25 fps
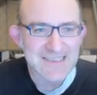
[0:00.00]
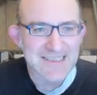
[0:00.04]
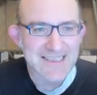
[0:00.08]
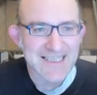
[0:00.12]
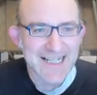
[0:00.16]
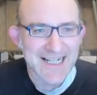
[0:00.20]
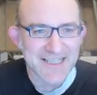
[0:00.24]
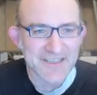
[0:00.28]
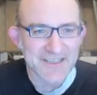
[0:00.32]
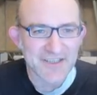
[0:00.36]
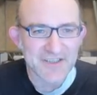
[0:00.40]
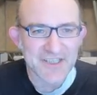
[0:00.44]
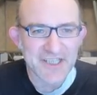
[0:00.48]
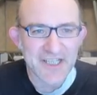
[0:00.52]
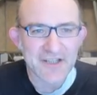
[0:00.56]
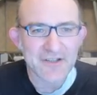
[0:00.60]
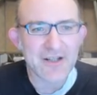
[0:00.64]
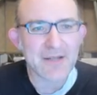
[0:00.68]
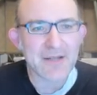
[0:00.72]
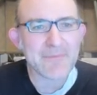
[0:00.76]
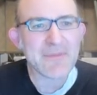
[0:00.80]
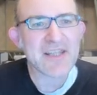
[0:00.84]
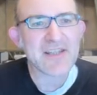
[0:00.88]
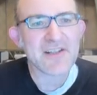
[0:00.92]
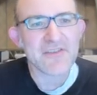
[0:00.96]
I don't
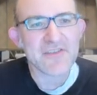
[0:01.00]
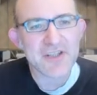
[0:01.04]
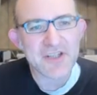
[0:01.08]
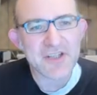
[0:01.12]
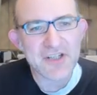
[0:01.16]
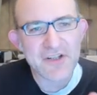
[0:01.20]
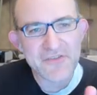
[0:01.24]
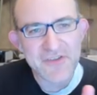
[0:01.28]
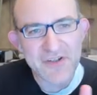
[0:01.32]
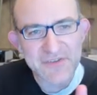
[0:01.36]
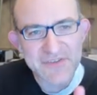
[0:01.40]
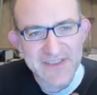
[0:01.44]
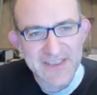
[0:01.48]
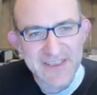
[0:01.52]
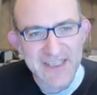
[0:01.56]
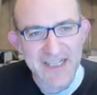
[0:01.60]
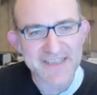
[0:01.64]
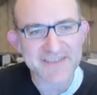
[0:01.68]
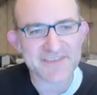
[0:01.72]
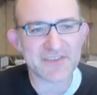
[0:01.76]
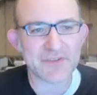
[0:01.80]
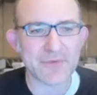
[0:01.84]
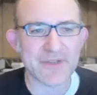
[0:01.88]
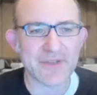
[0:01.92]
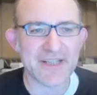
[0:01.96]
know. I mean, you know, those
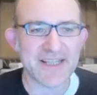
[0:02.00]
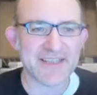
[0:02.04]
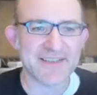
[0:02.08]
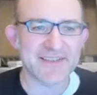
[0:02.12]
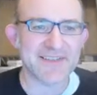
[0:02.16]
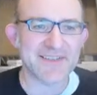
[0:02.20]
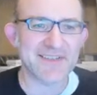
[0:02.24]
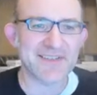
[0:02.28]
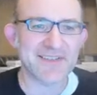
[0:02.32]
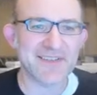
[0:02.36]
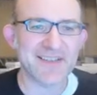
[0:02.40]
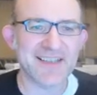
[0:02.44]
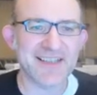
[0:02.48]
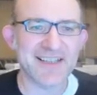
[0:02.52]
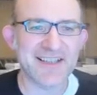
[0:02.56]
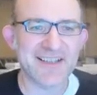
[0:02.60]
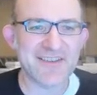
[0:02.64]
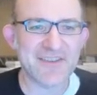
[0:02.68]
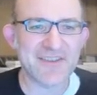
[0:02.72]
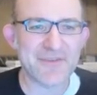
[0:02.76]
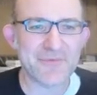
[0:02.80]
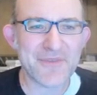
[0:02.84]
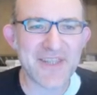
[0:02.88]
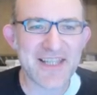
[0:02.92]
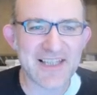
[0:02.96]
light squares,
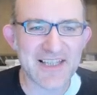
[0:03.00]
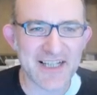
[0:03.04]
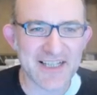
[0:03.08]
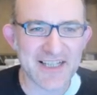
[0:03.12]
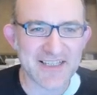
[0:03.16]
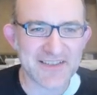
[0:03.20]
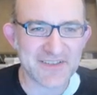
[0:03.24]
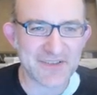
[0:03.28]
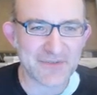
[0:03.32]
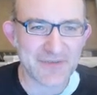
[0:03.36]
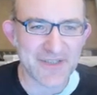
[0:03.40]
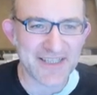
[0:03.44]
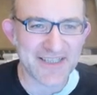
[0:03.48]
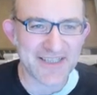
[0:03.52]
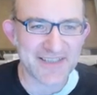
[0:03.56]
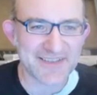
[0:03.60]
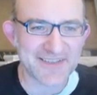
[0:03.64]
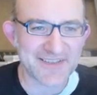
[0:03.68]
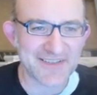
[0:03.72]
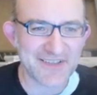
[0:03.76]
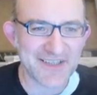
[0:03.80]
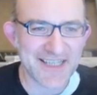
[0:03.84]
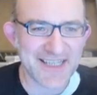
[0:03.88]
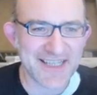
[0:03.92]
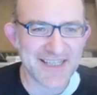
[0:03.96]
the weak light
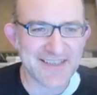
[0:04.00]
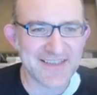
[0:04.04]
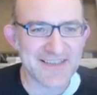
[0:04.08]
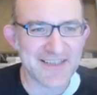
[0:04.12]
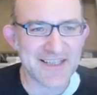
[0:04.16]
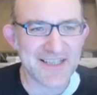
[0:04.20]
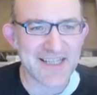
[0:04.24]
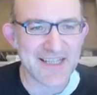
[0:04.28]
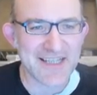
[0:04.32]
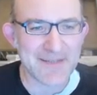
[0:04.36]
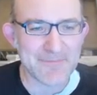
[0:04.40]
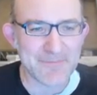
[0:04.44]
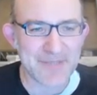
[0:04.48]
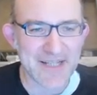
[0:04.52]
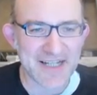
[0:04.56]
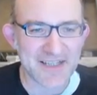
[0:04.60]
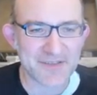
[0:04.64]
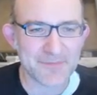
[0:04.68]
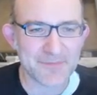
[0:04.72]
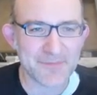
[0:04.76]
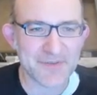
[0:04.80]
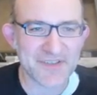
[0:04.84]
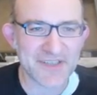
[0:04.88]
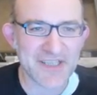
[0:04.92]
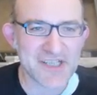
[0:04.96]
squares in
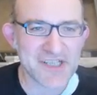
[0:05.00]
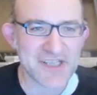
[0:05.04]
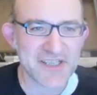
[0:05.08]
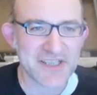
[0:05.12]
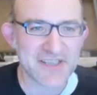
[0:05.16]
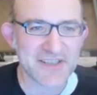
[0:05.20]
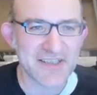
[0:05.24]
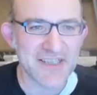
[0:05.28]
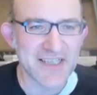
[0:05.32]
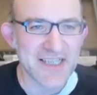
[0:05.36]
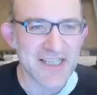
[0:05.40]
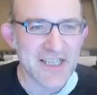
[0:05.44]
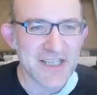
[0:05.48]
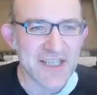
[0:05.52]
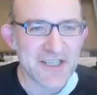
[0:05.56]
Black's position.